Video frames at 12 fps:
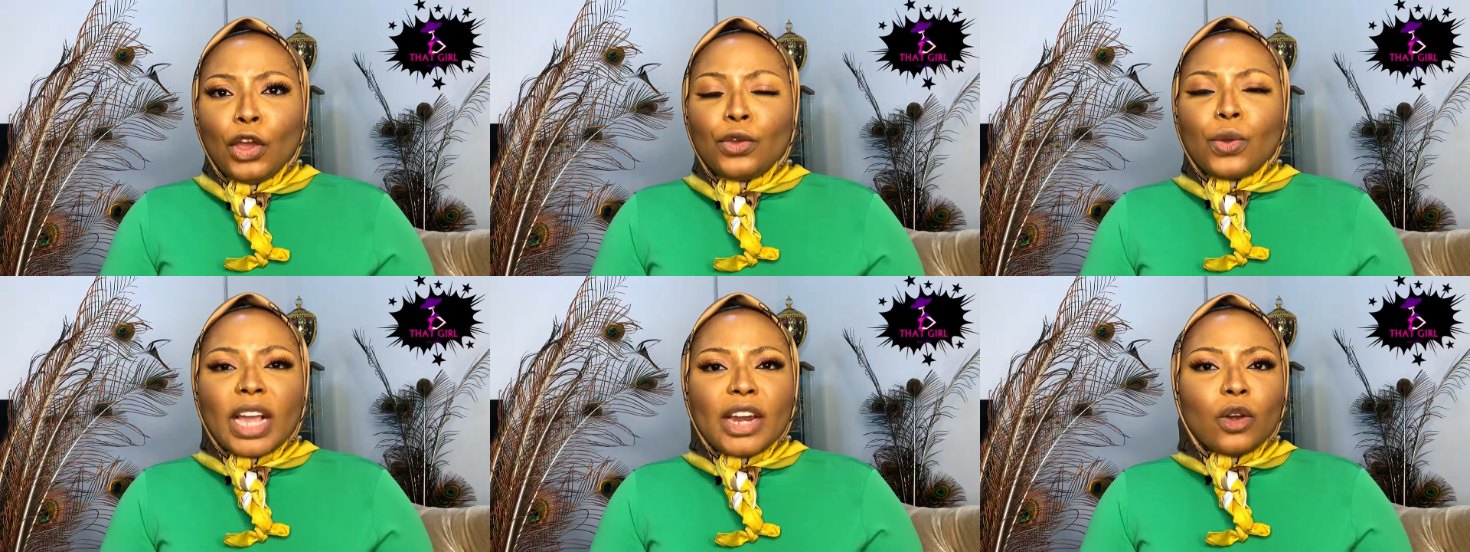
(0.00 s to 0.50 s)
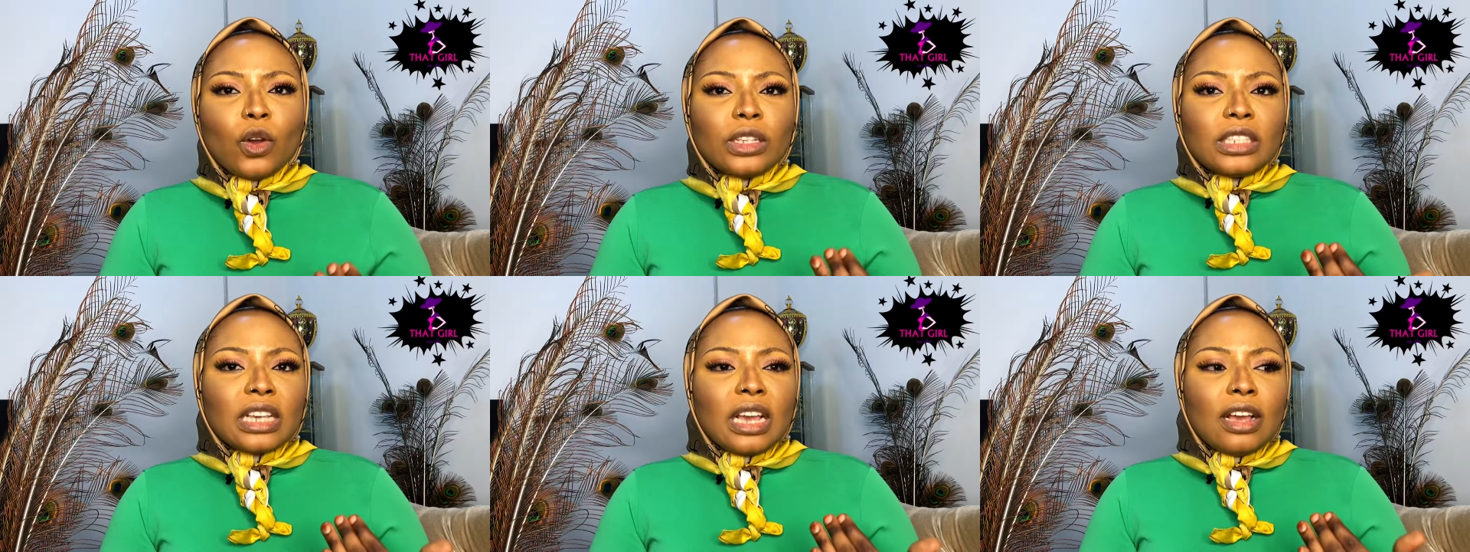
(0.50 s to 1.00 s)
You
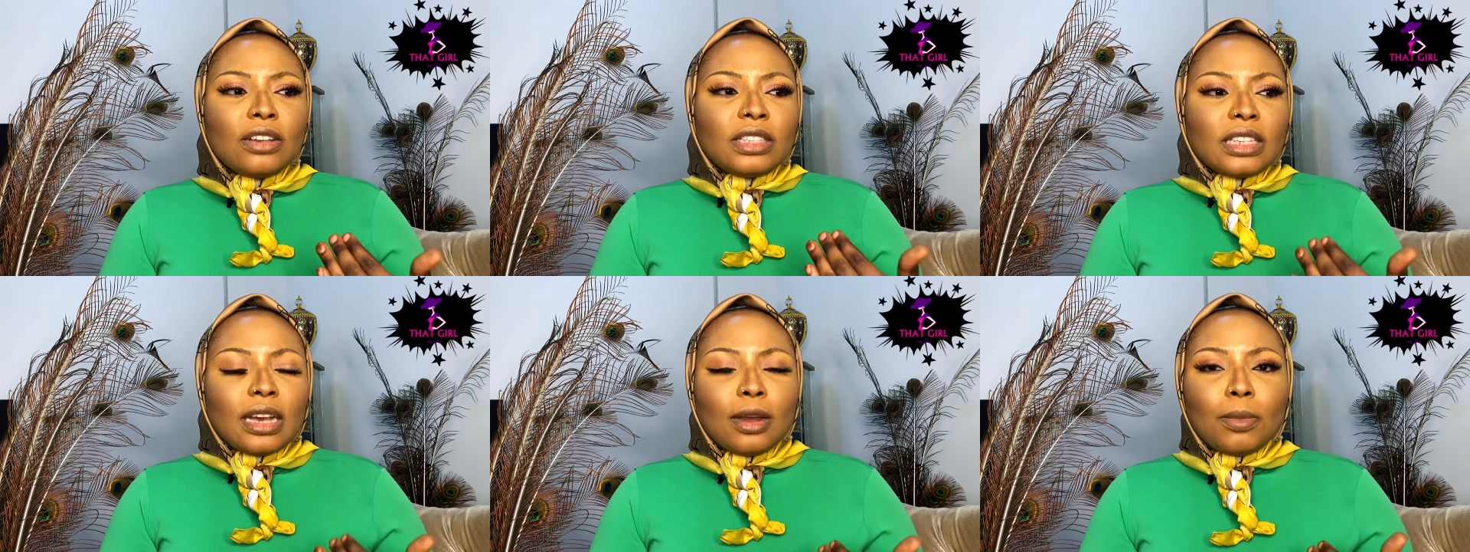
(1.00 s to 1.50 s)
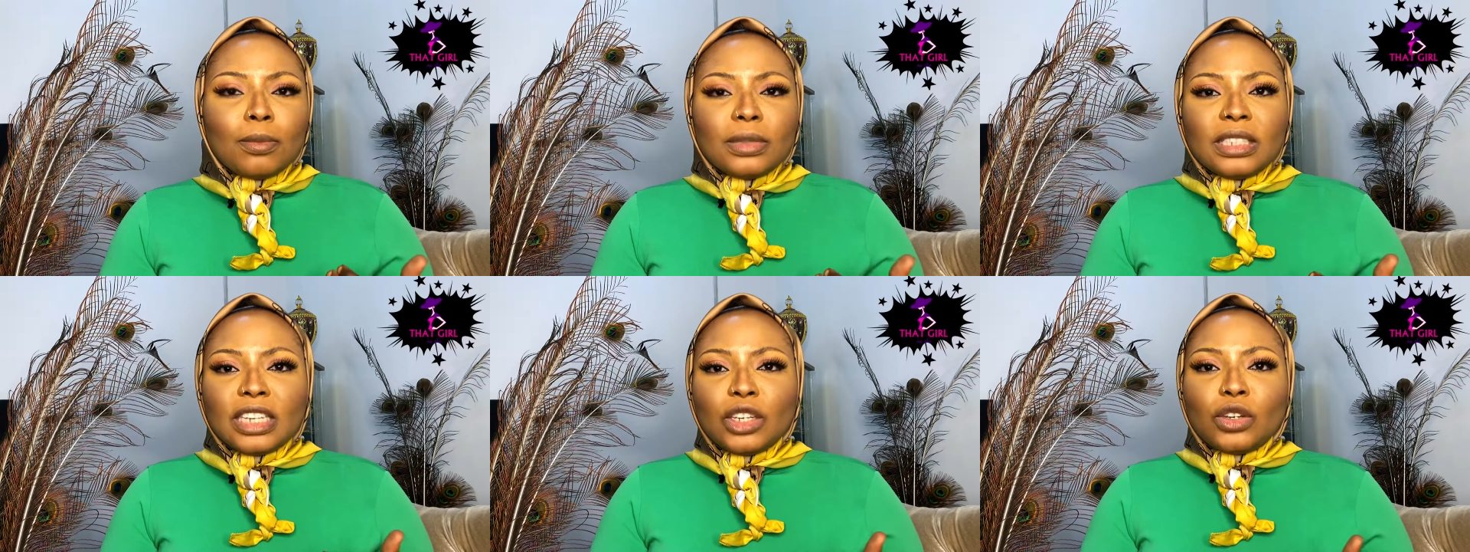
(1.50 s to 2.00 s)
cannot
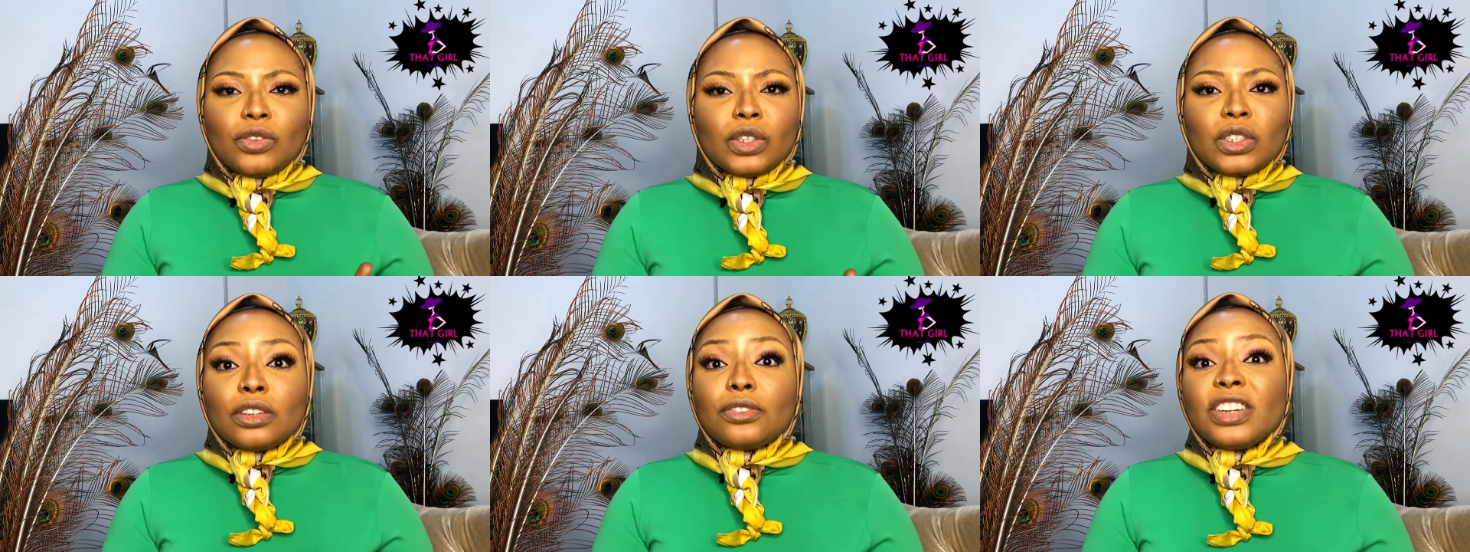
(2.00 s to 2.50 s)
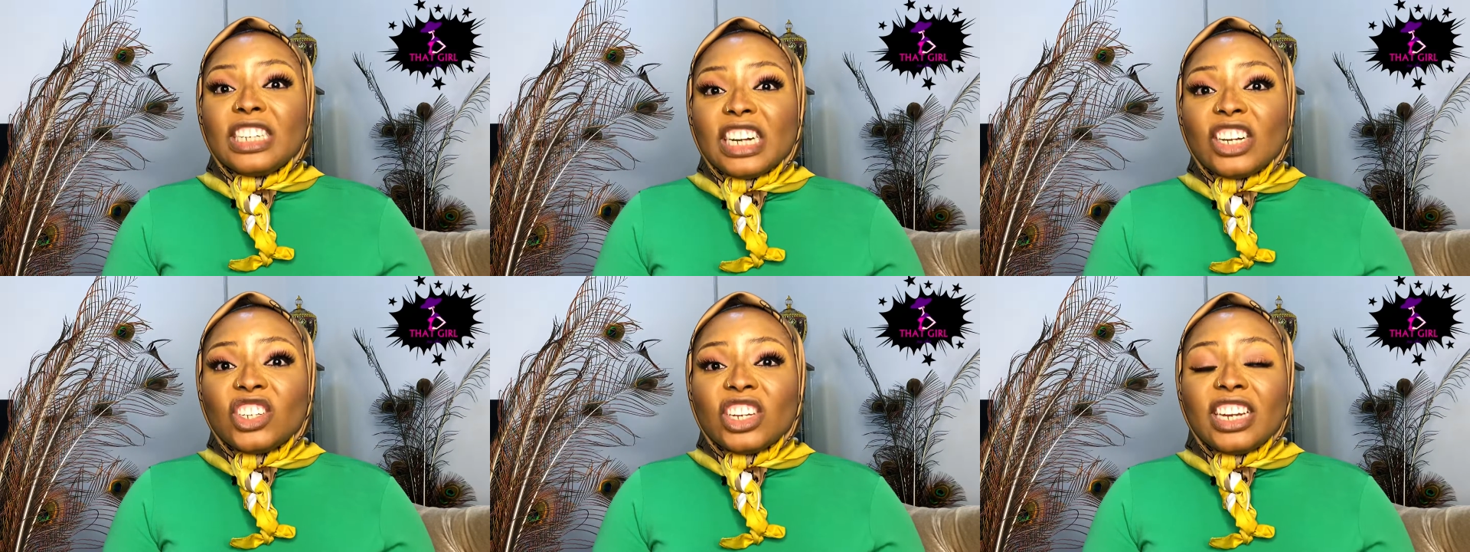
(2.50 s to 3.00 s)
take care of yourself
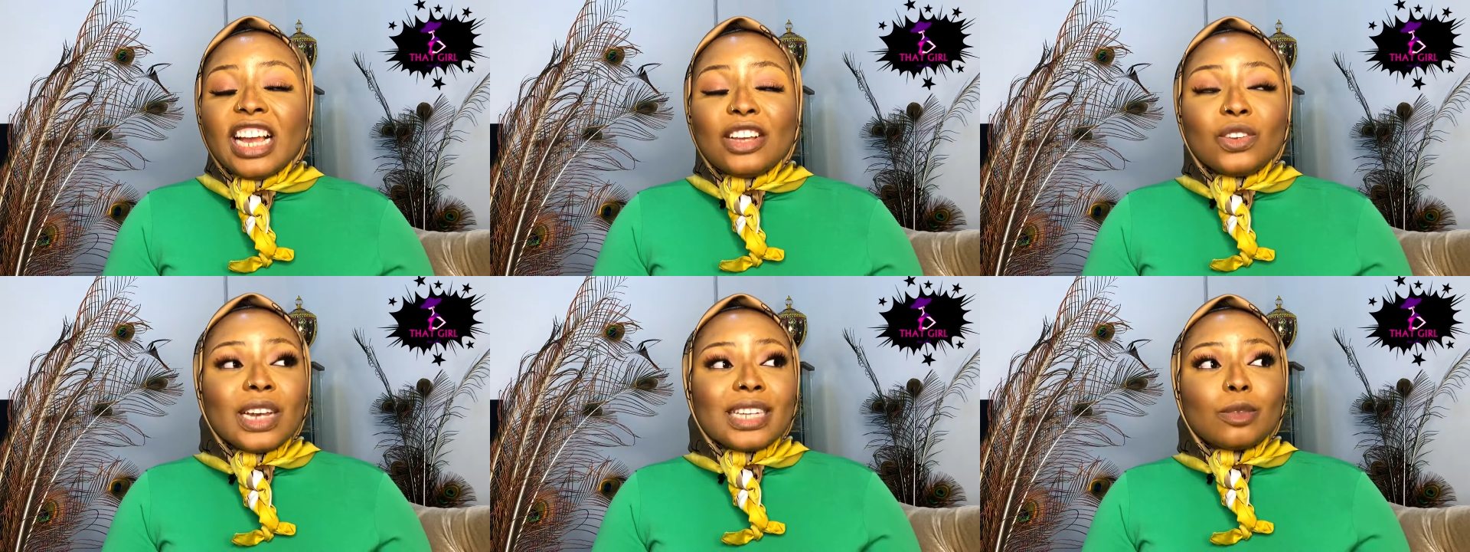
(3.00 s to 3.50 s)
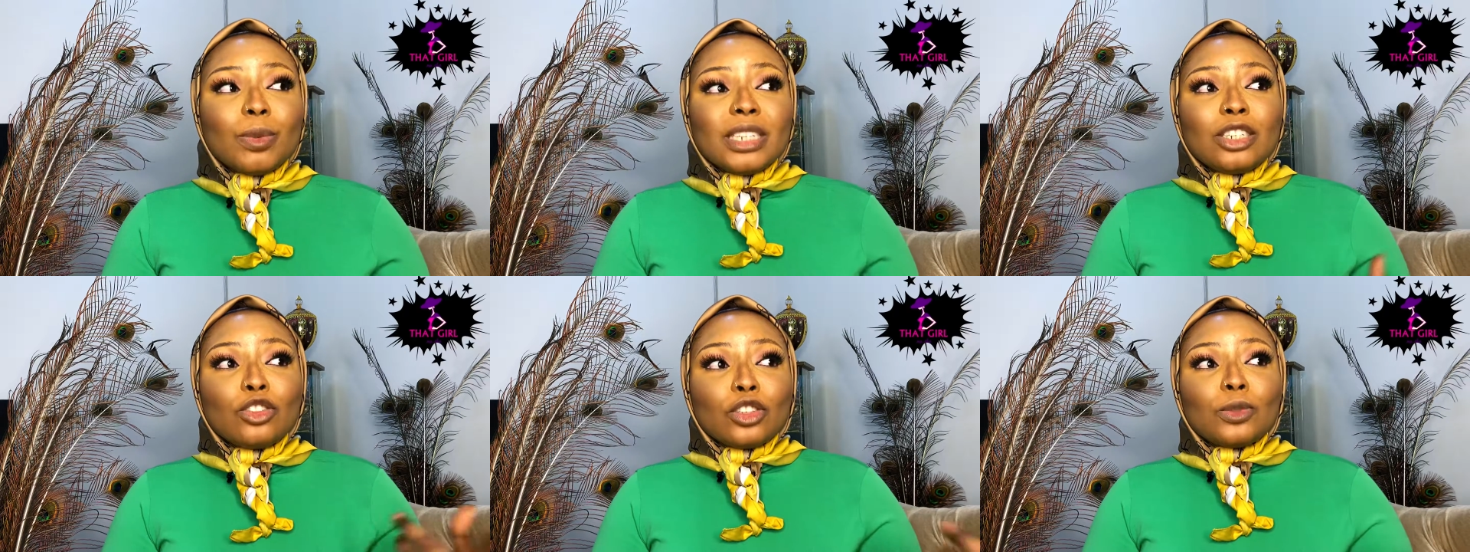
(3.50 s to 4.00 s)
financially, and you're
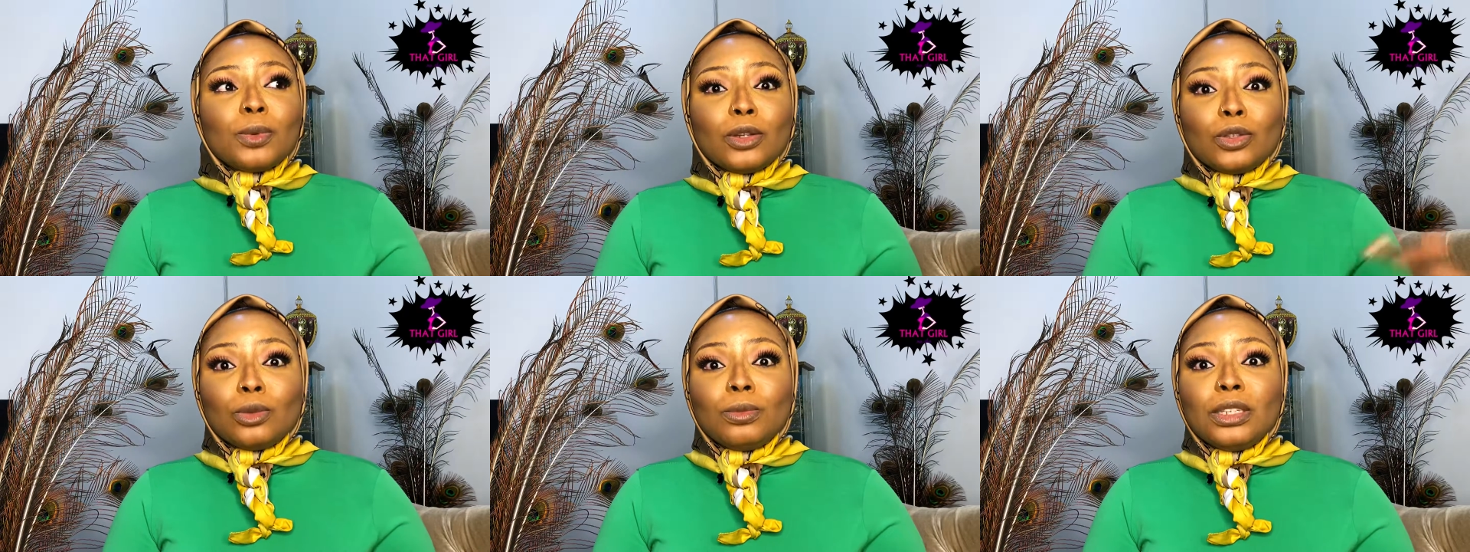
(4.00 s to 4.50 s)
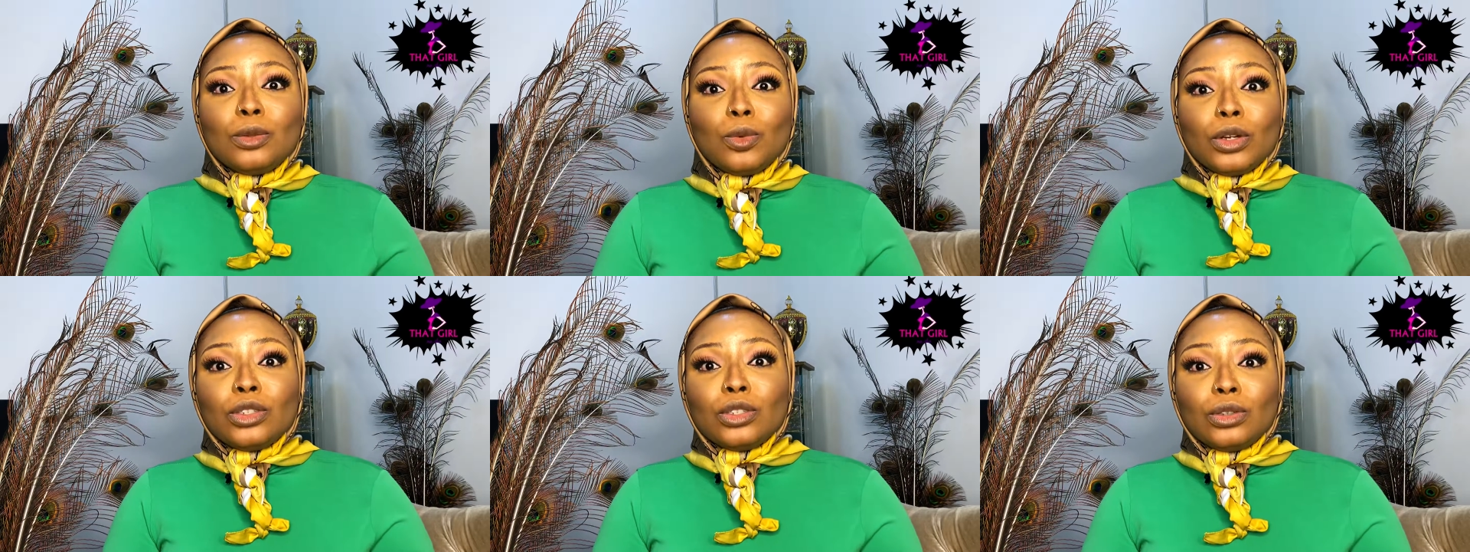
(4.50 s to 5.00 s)
expecting your spouse to be the
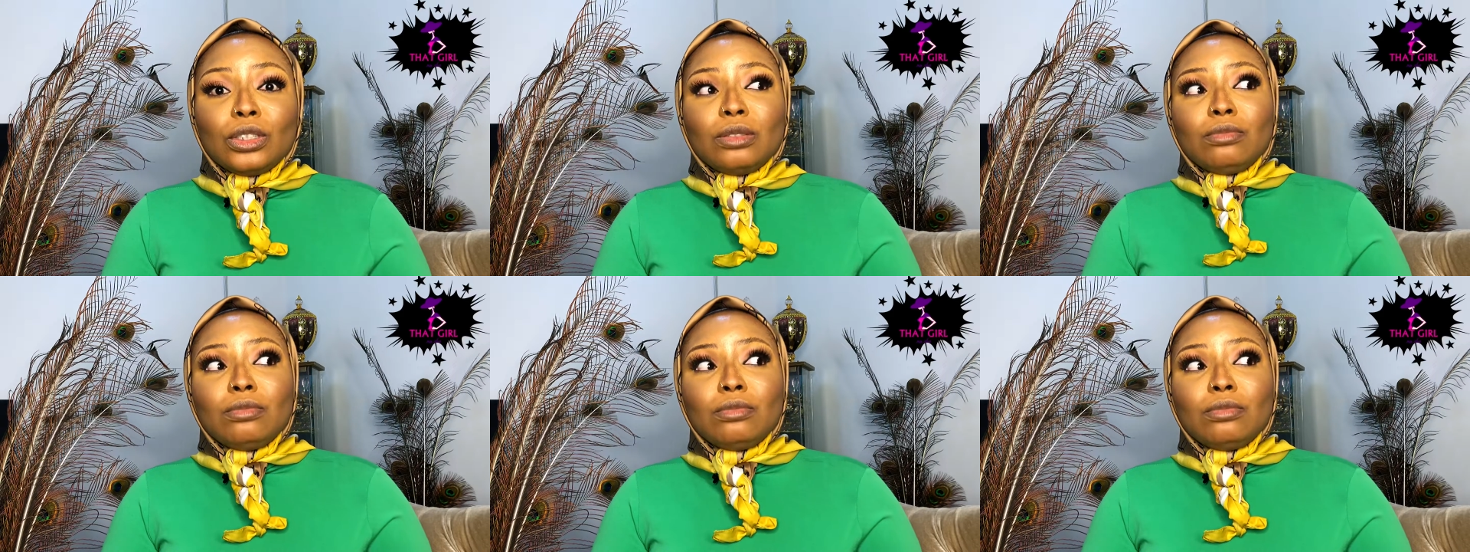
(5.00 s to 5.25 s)
one to